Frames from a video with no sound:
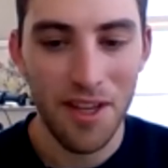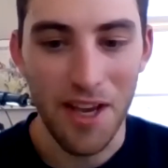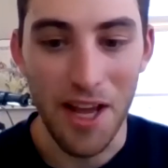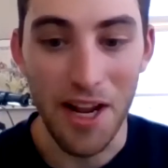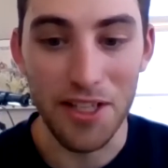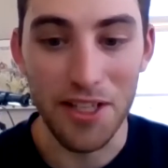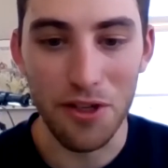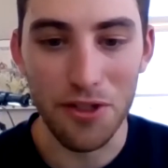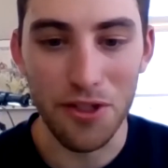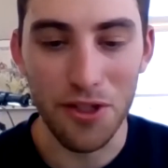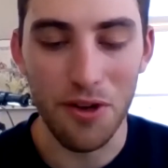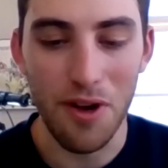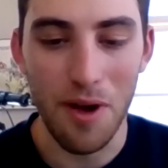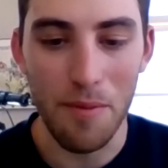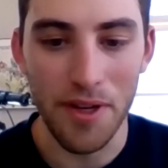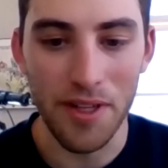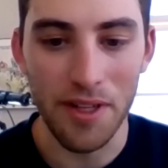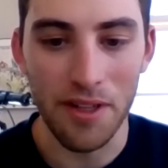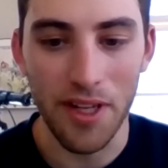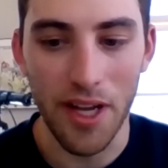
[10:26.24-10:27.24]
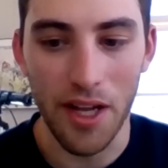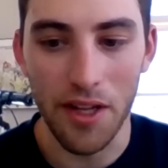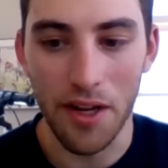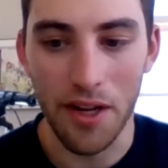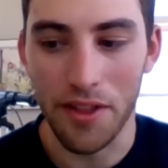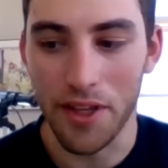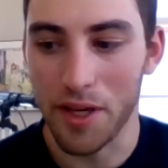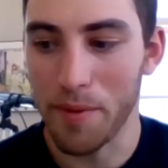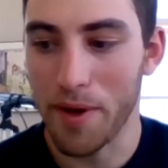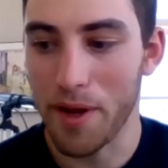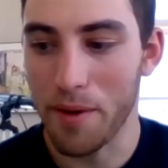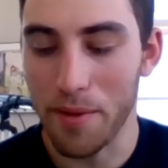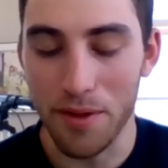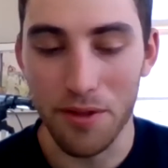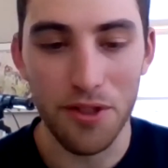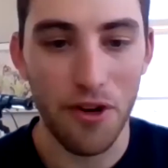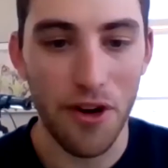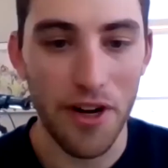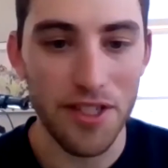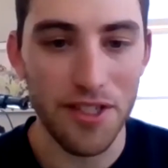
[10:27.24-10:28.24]
And it's also, I mean, now that I think about it,
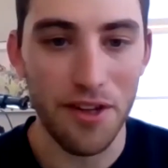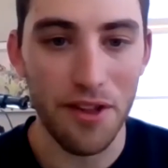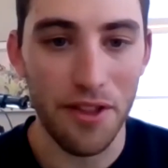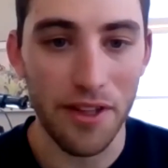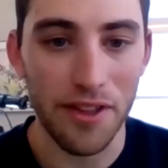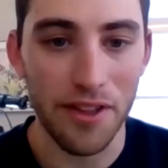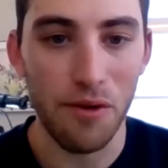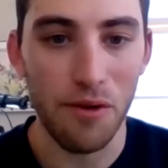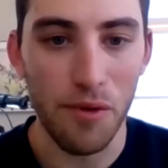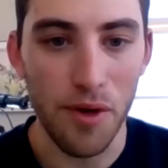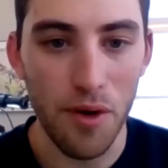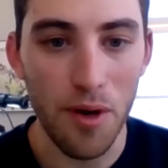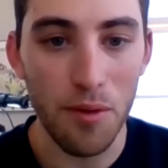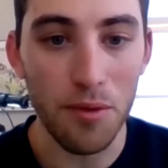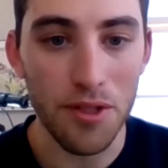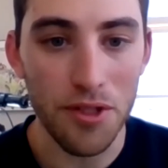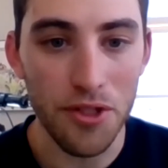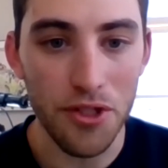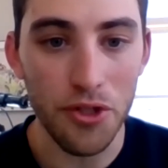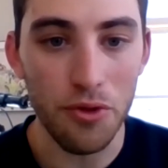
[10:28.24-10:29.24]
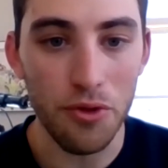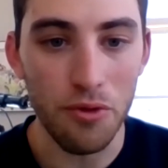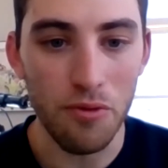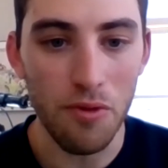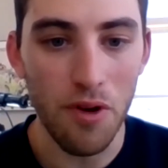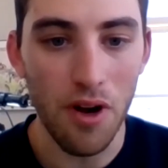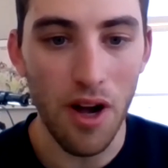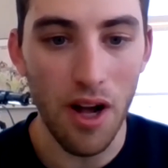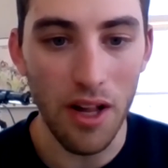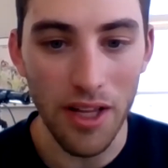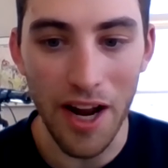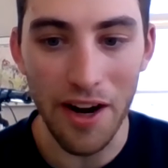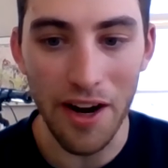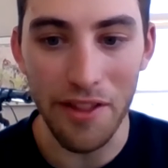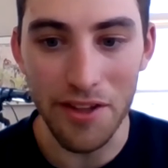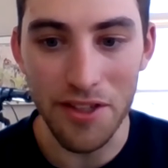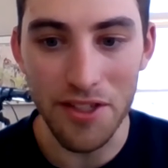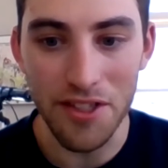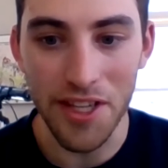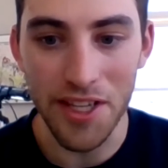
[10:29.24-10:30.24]
it's crazy to think that we were able to do a lot of
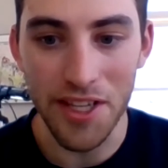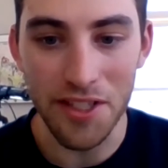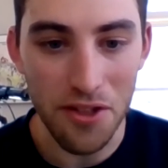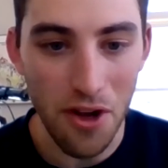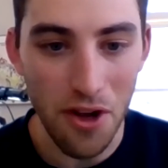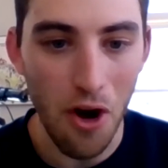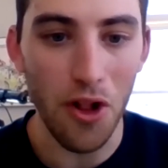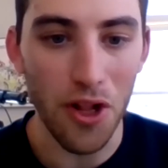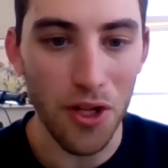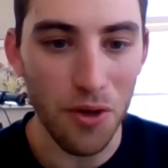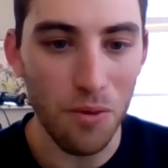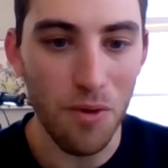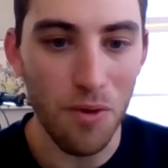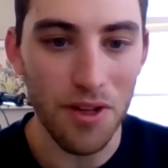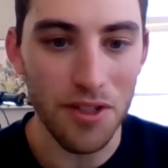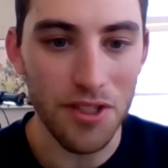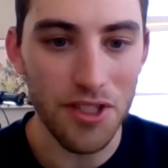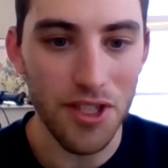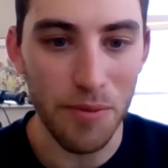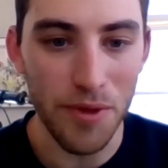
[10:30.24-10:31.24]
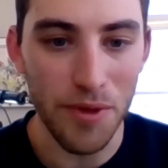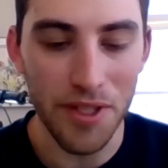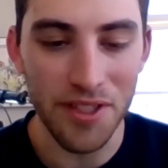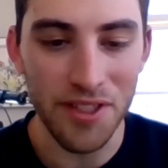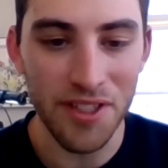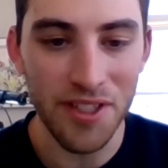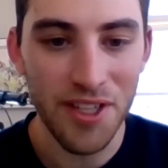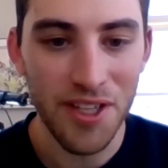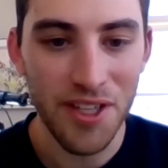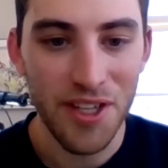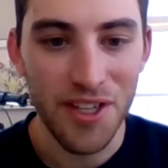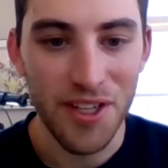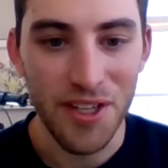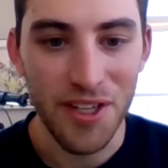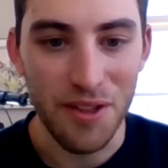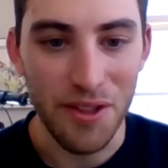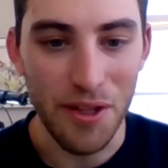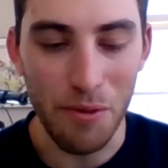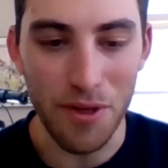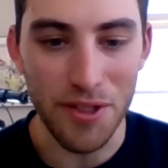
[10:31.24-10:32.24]
these things all at once. I mean,
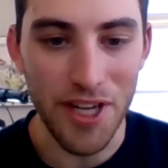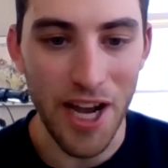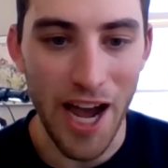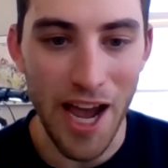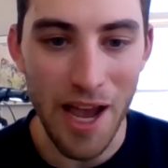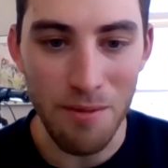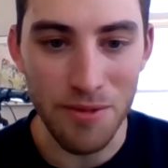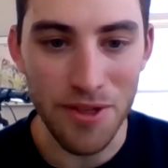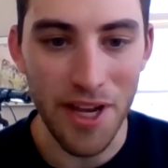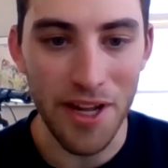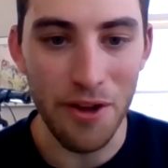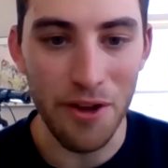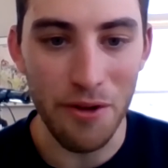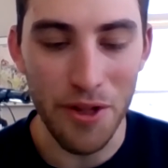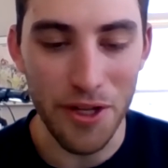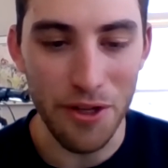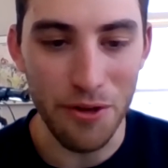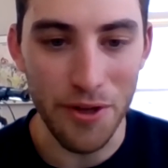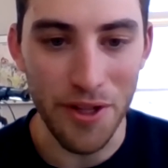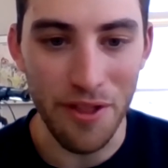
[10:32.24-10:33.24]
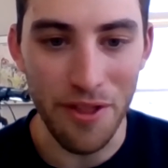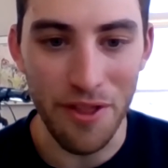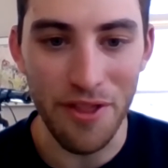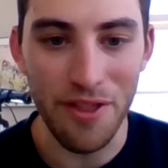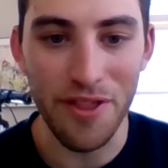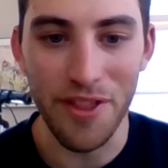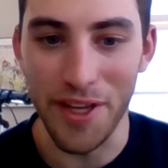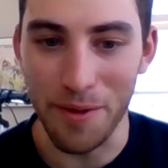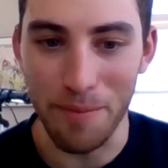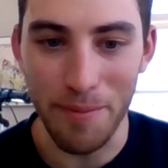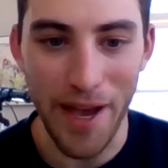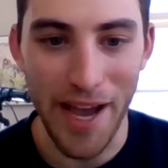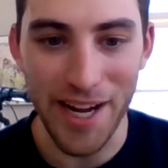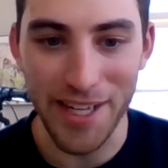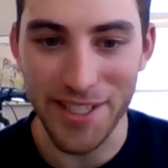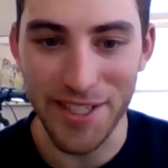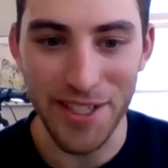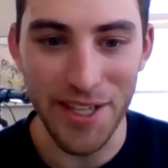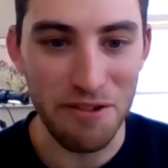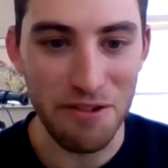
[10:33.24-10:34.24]
there were times, I know that you can think
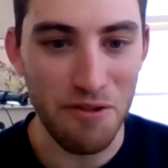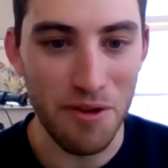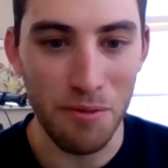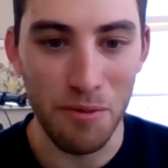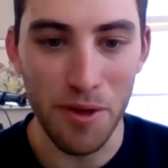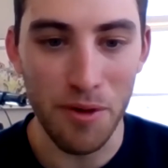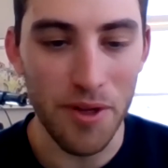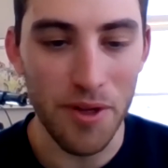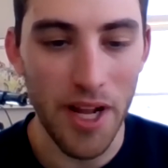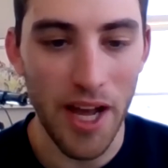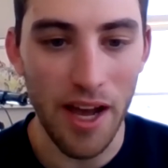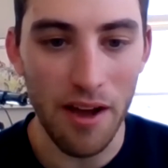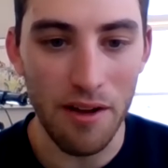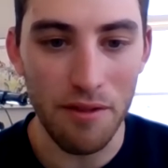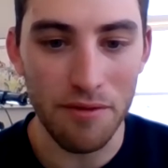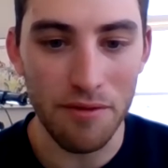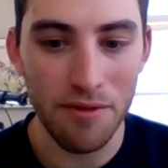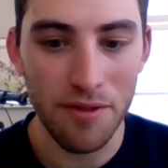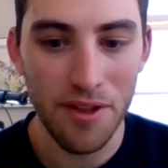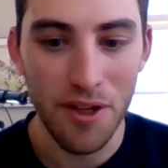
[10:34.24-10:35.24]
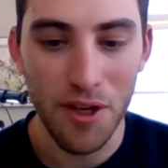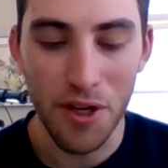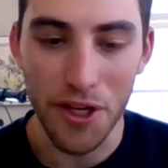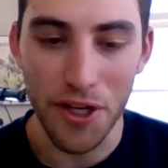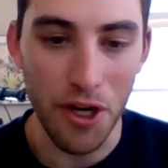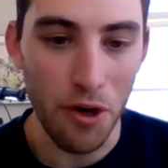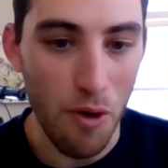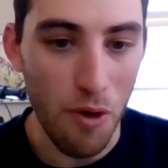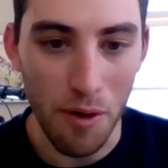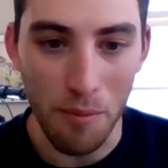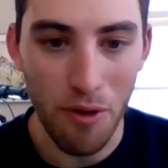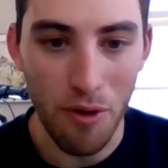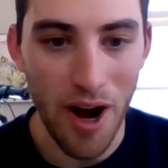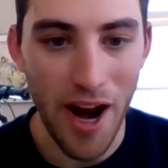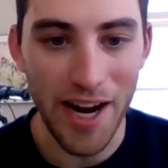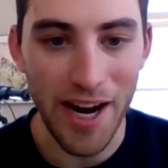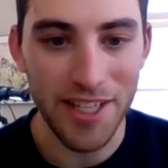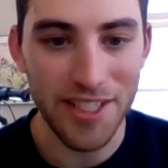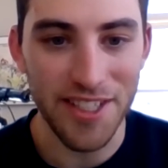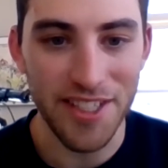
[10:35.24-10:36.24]
back to like when we would have, one
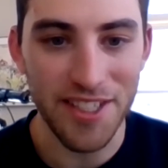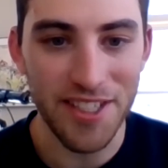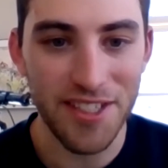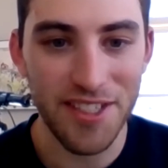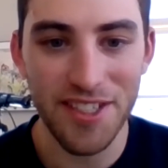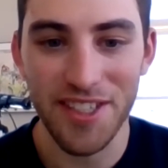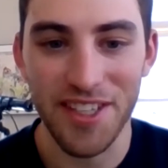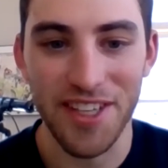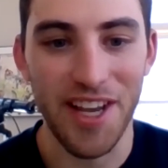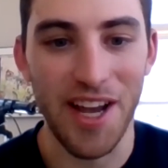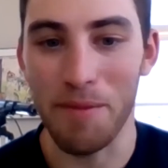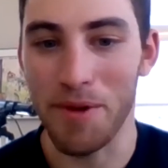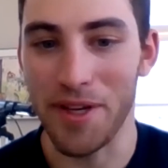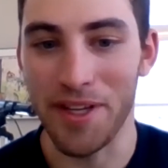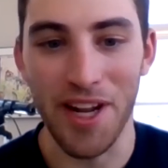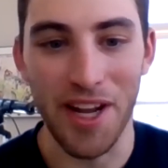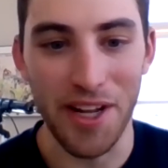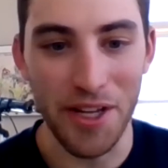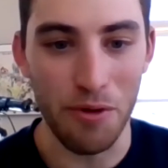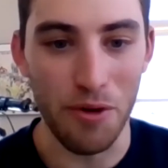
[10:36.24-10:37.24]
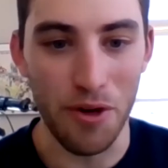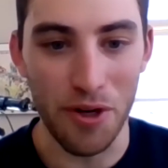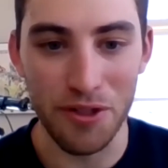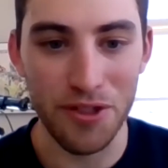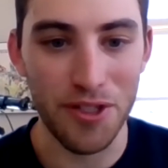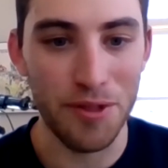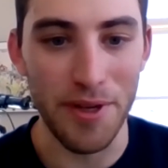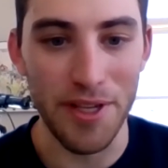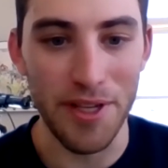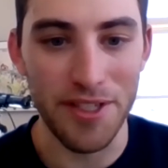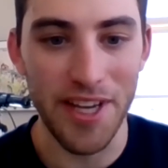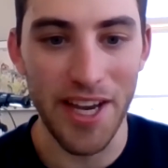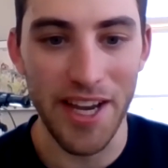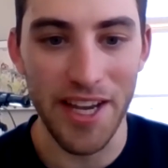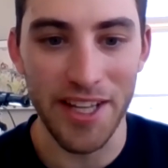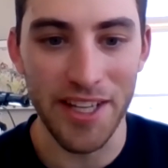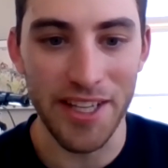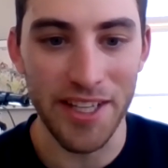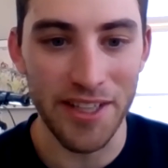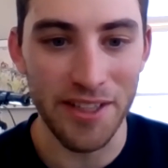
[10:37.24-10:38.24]
practice. I mean, you were speed
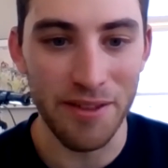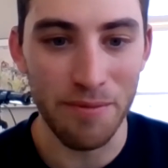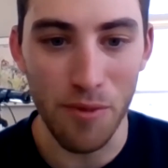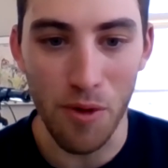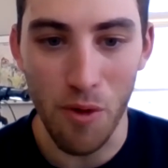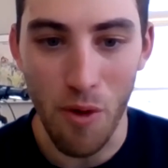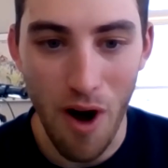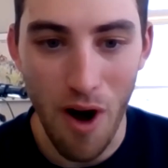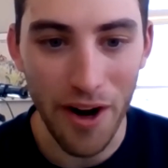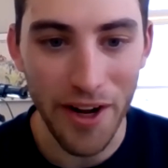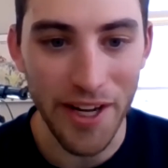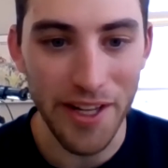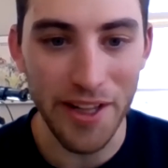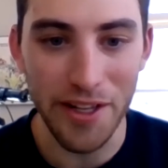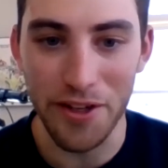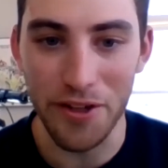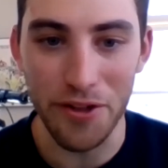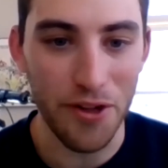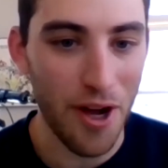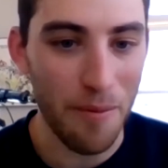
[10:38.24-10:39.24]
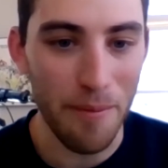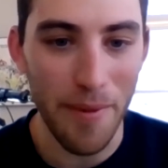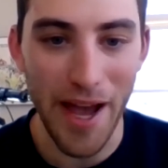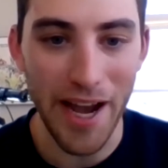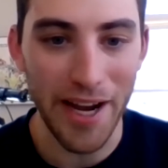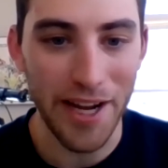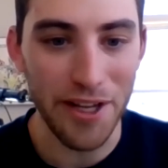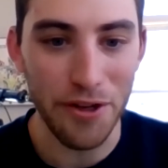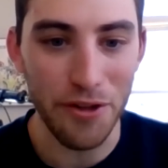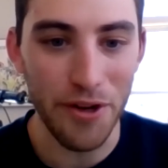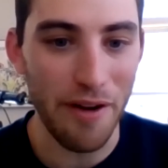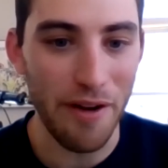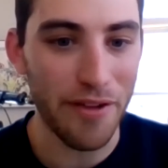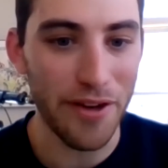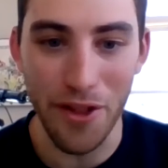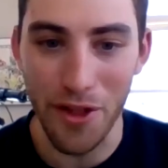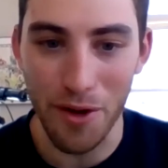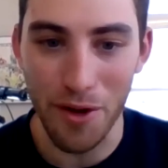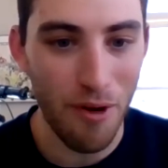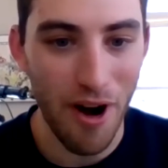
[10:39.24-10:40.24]
skating in Milwaukee, and then you'd come back and you'd have
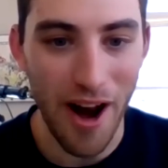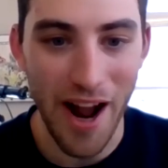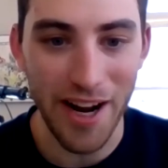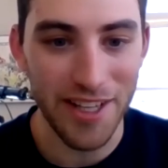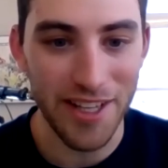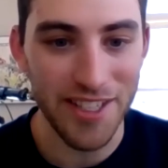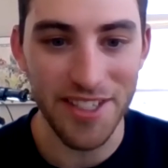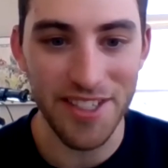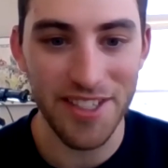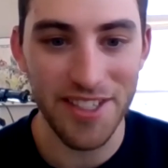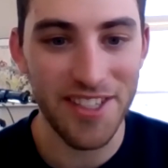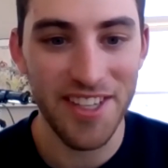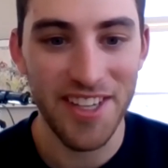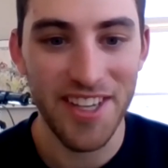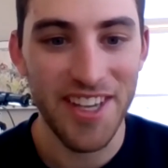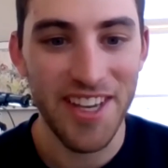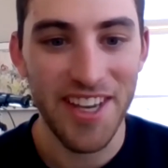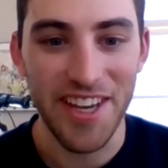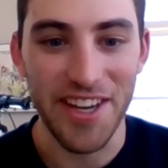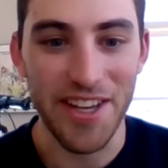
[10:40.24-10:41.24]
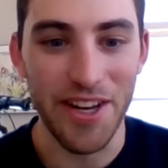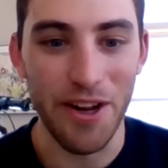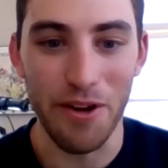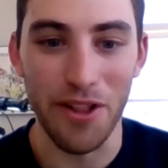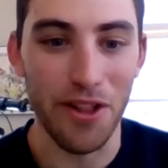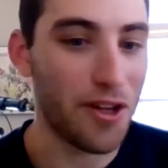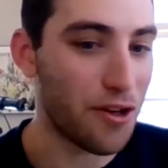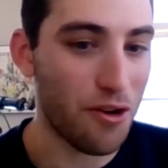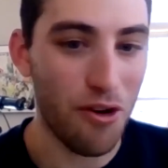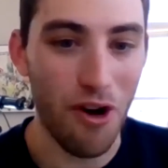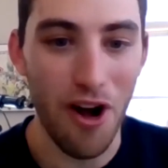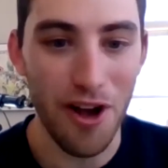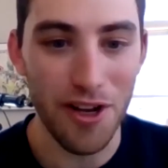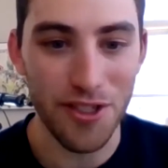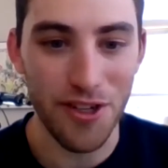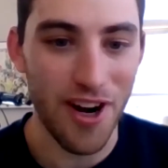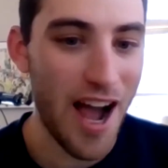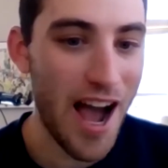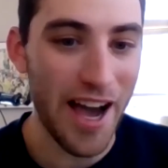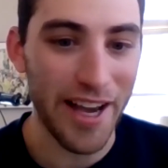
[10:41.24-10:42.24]
another practice,
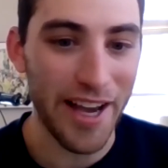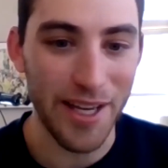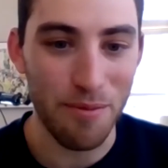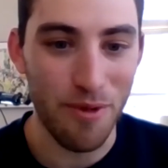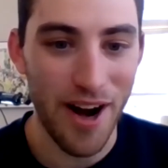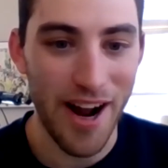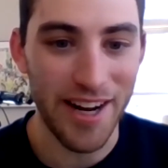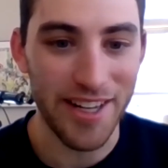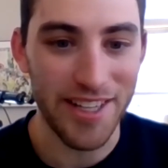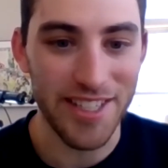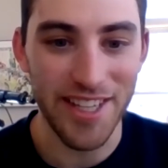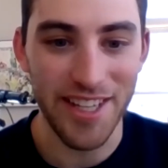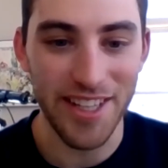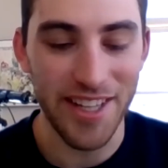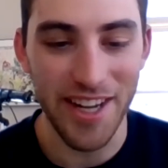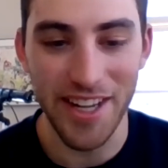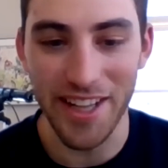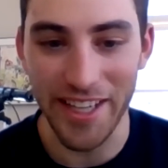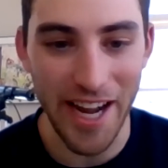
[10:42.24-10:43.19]
lacrosse or hockey practice at night.